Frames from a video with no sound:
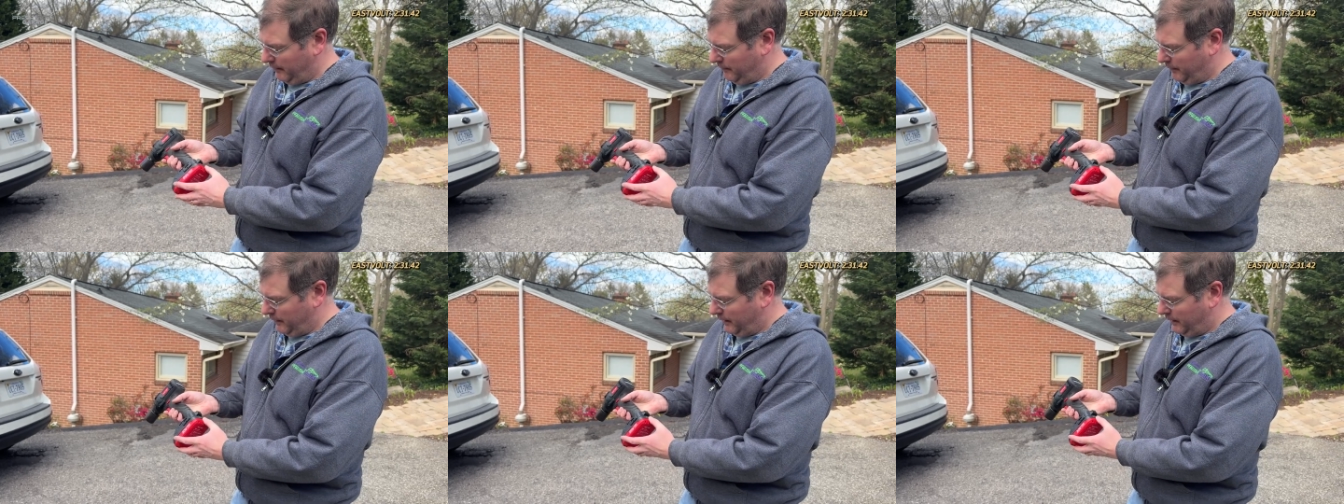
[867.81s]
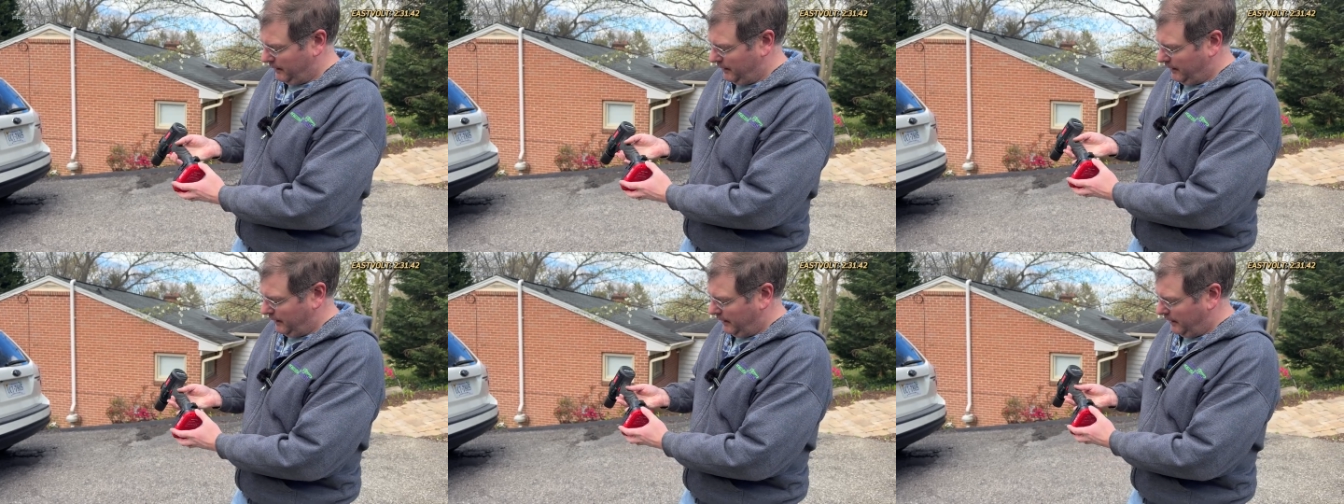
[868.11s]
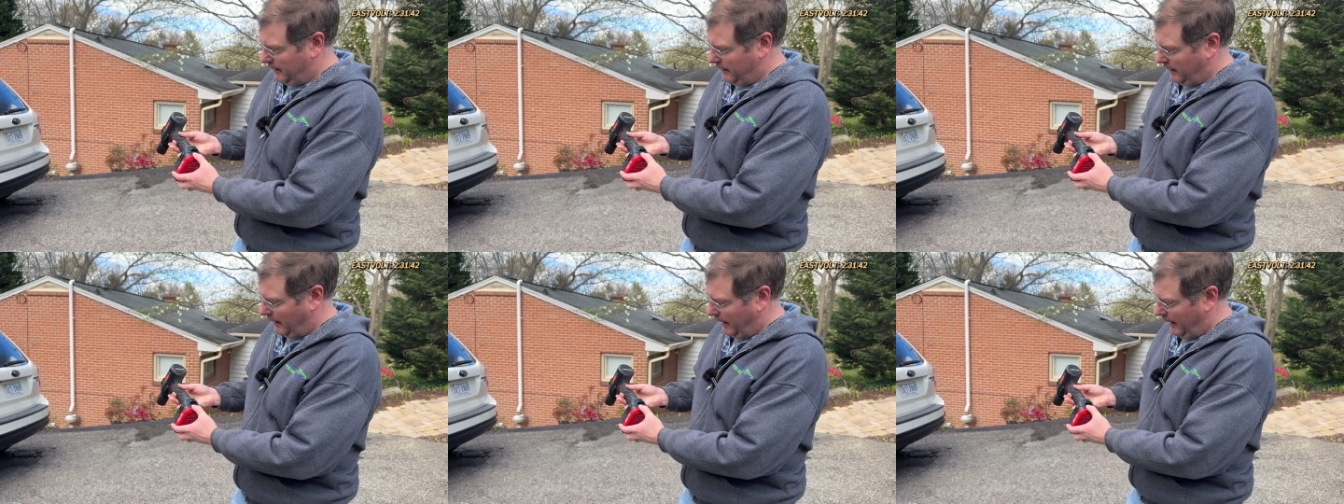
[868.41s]
but
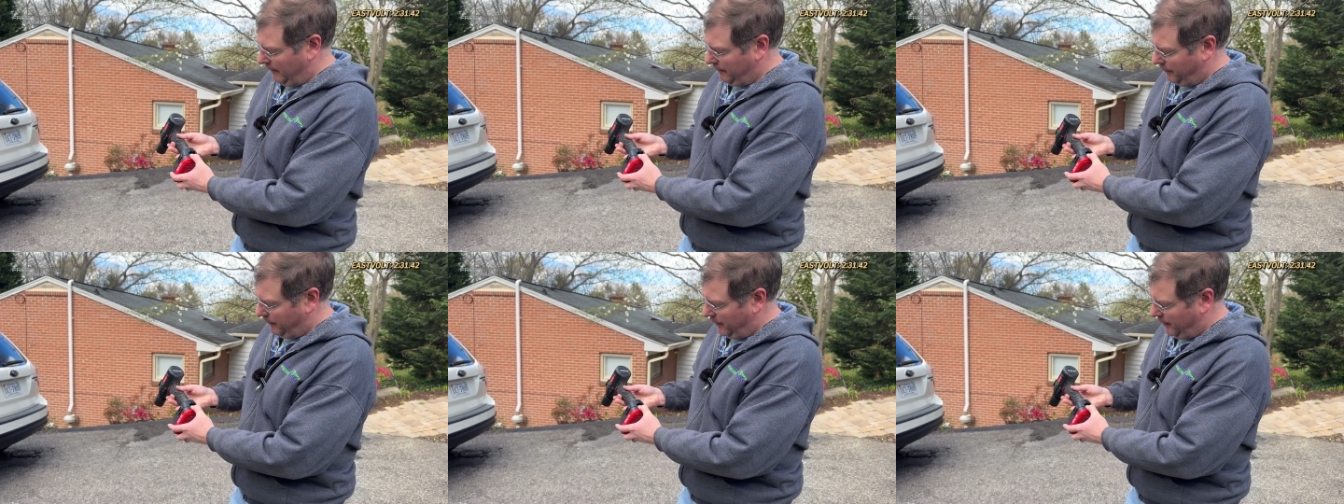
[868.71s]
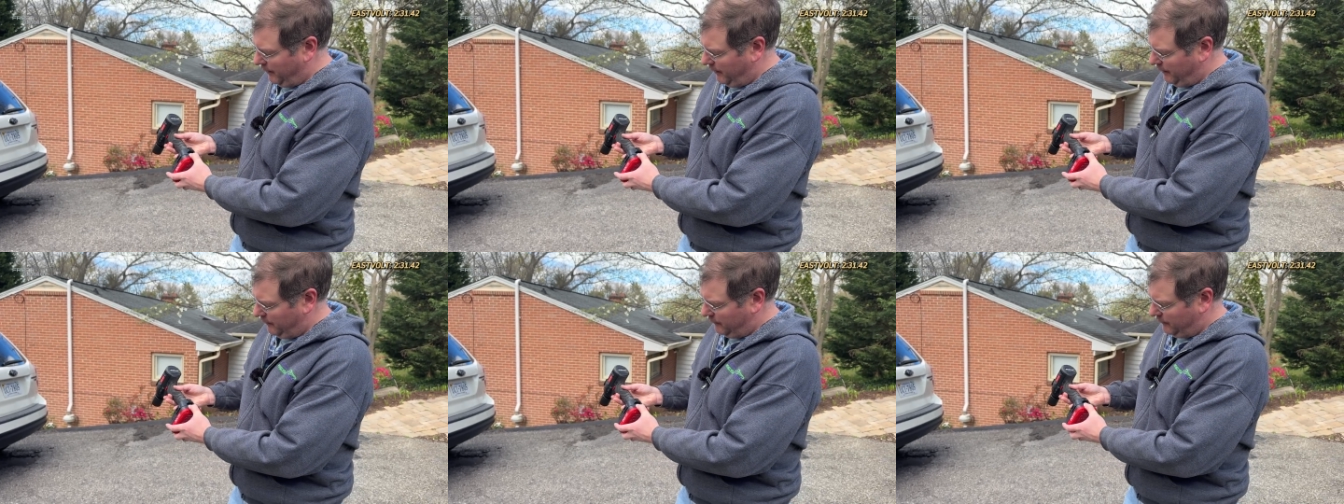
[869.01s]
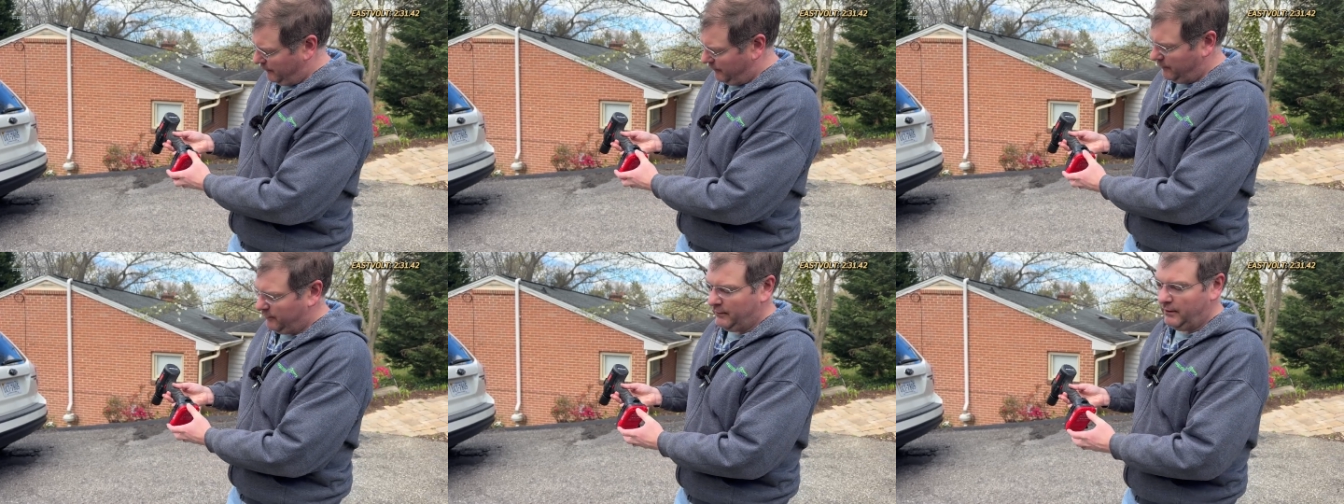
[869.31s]
I'm curious
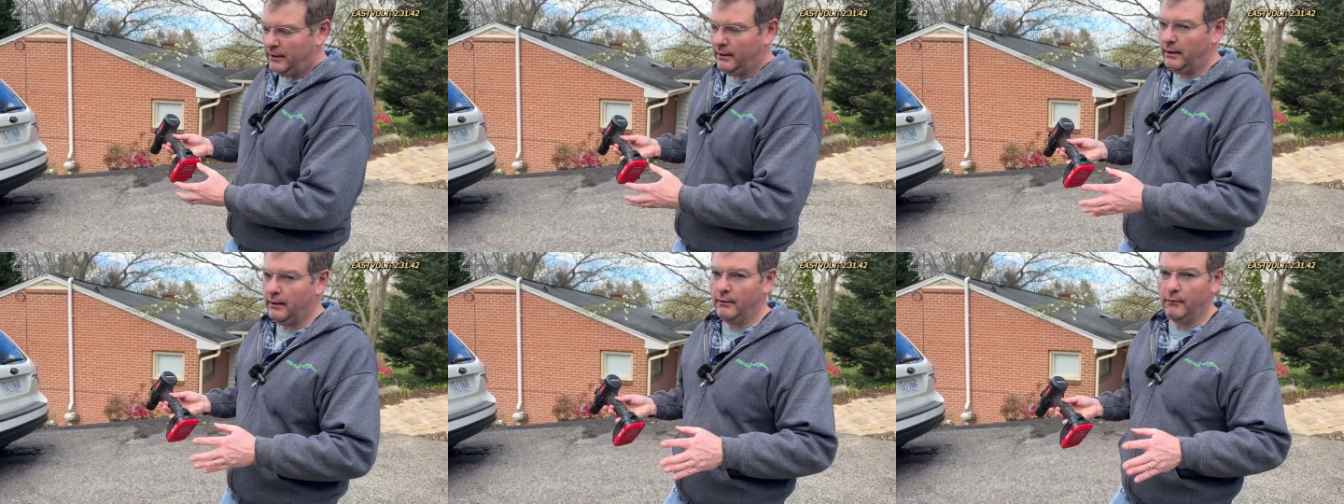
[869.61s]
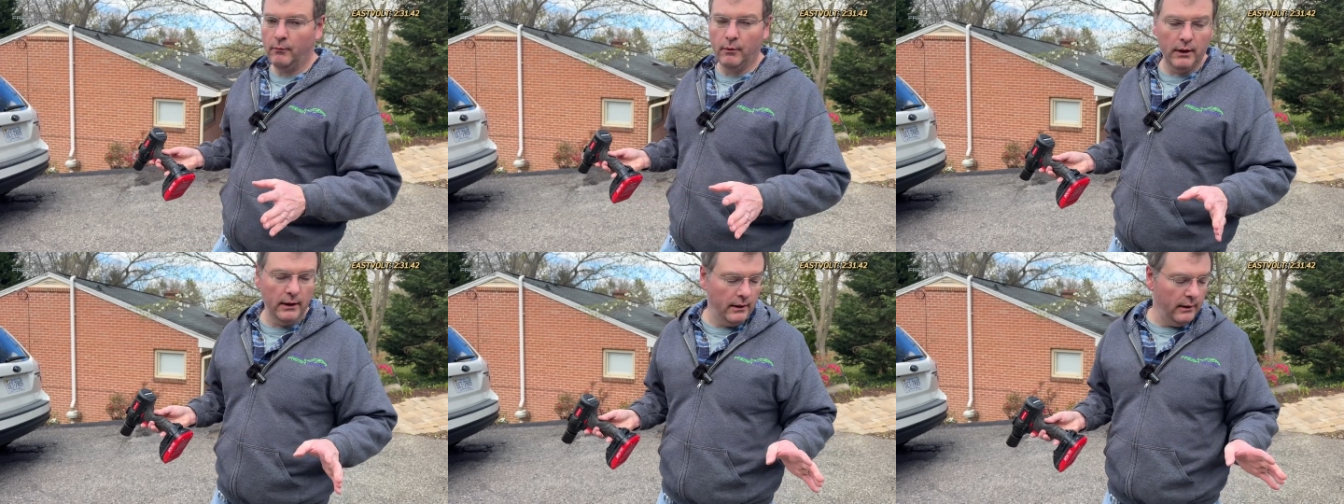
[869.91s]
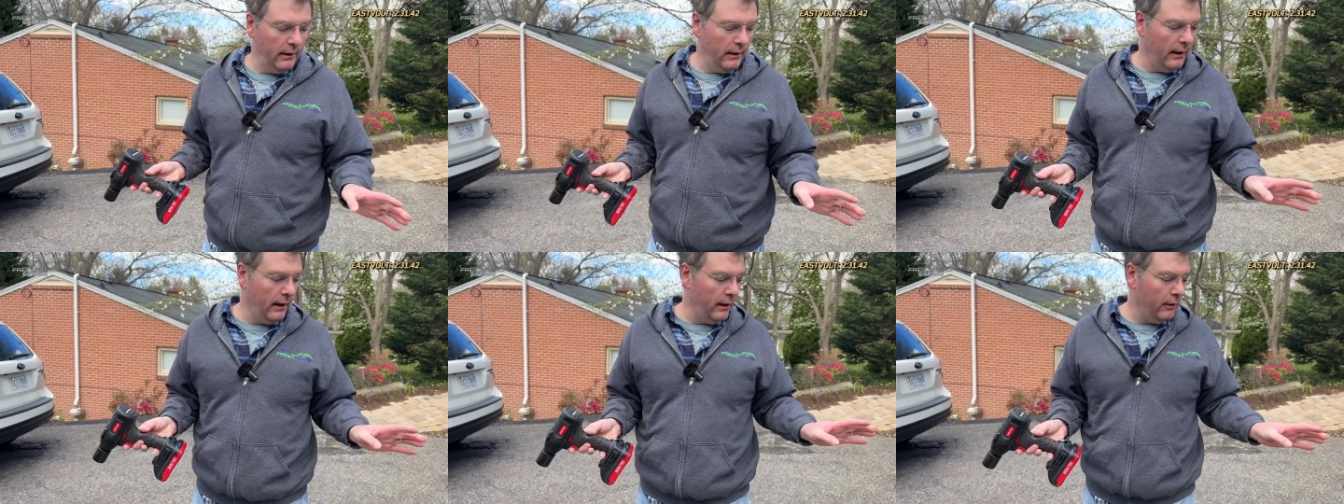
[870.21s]
to see what
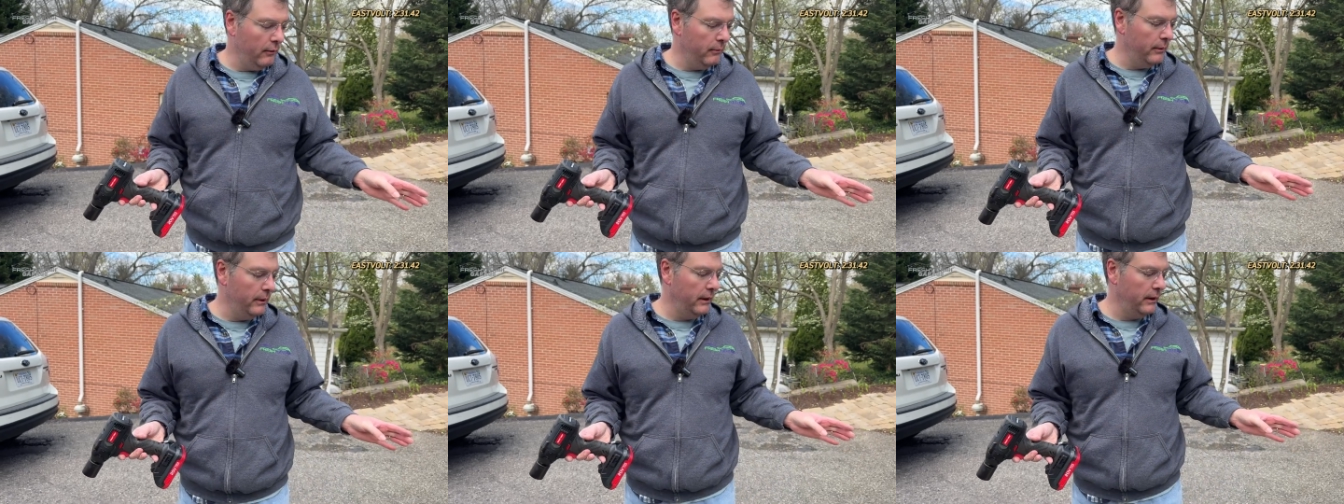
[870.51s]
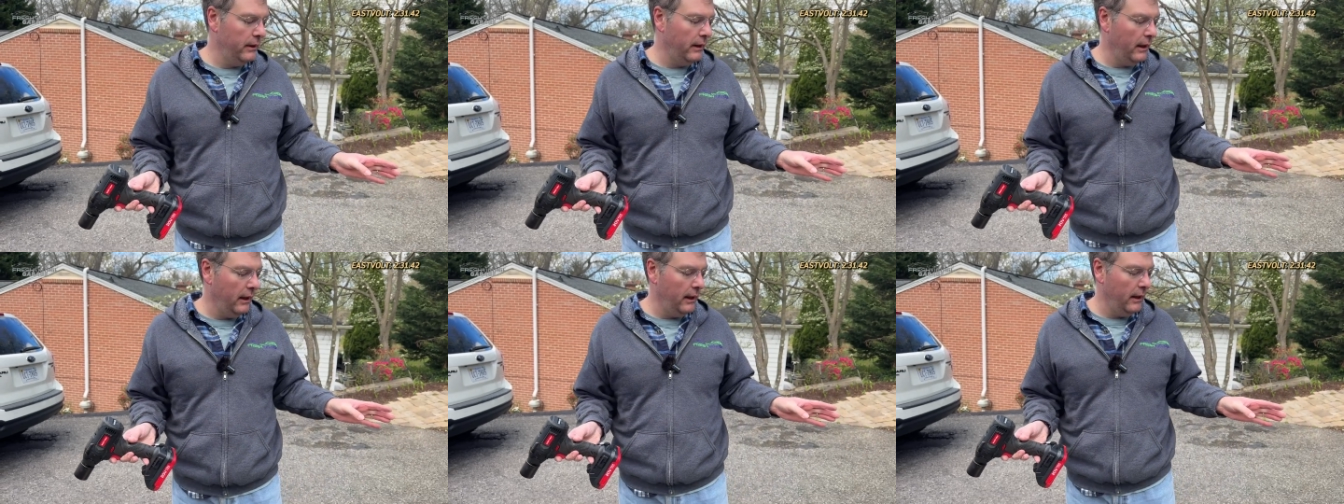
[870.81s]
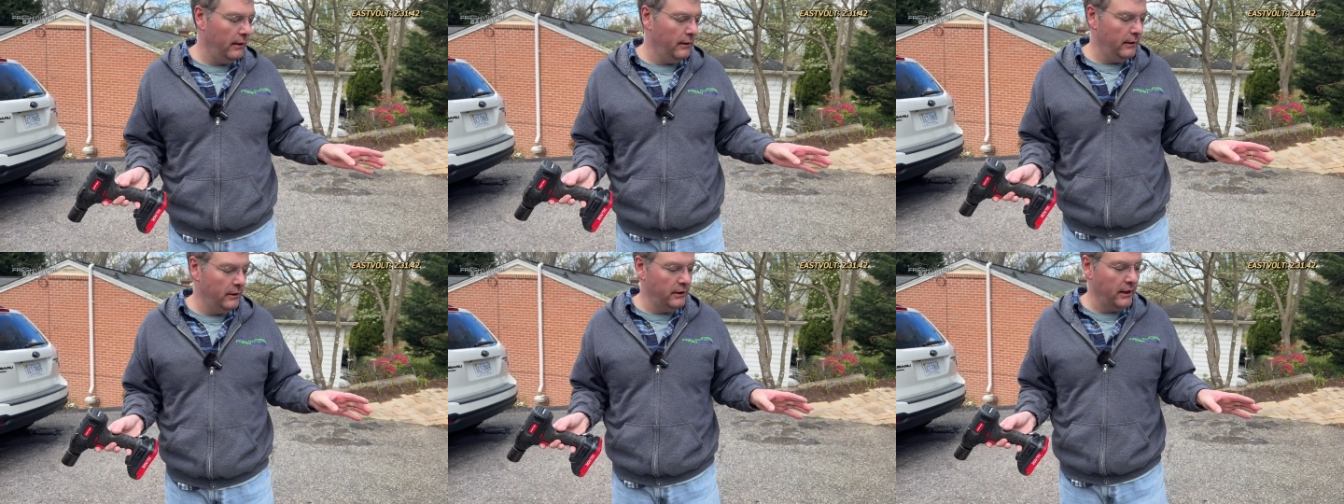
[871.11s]
the IOBIN
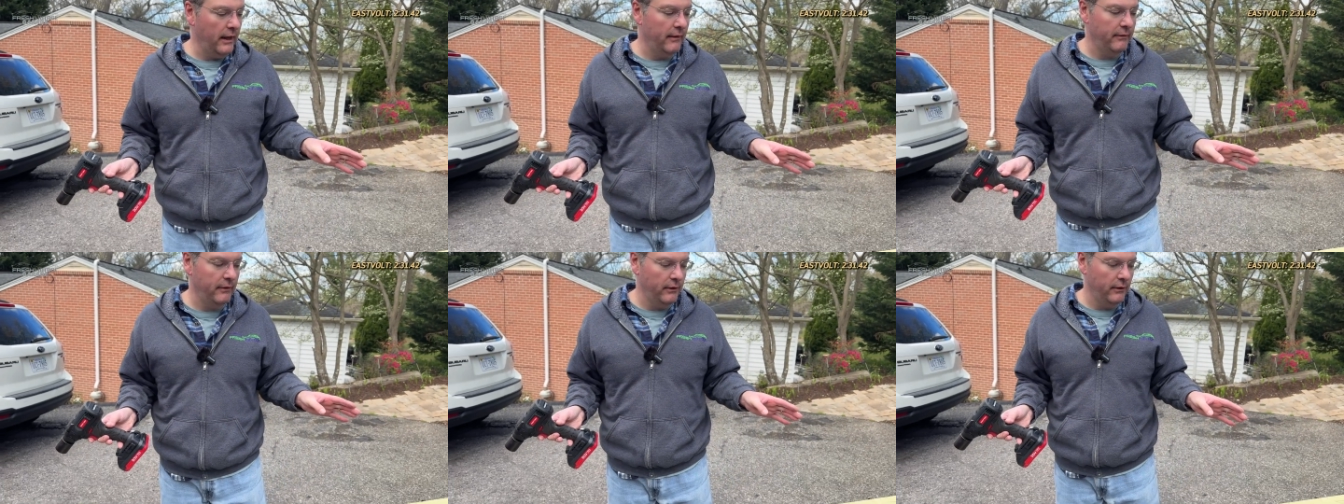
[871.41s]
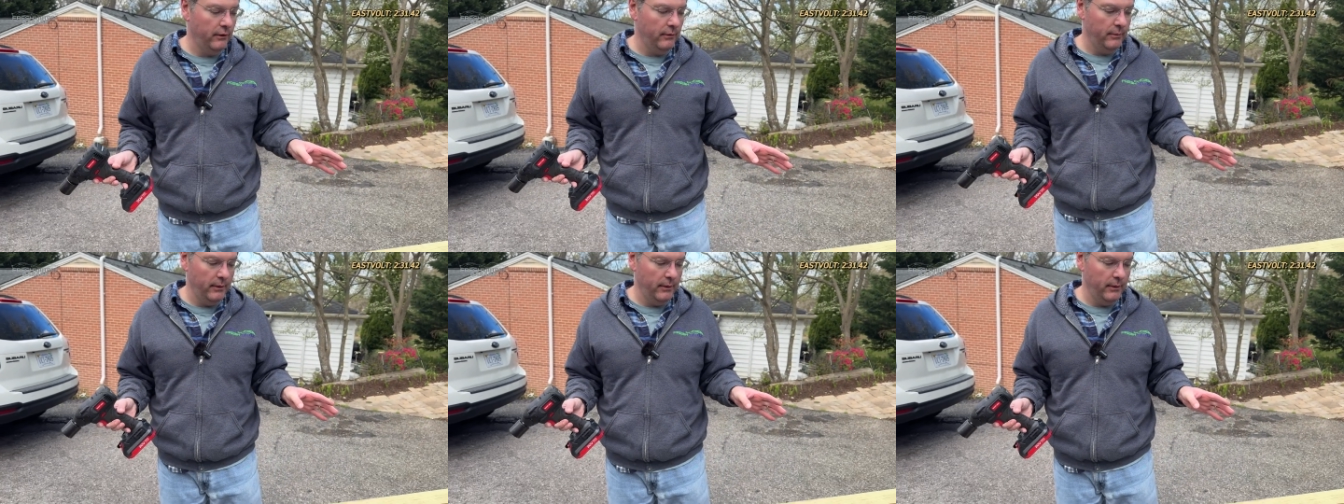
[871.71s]
and the JAVN do,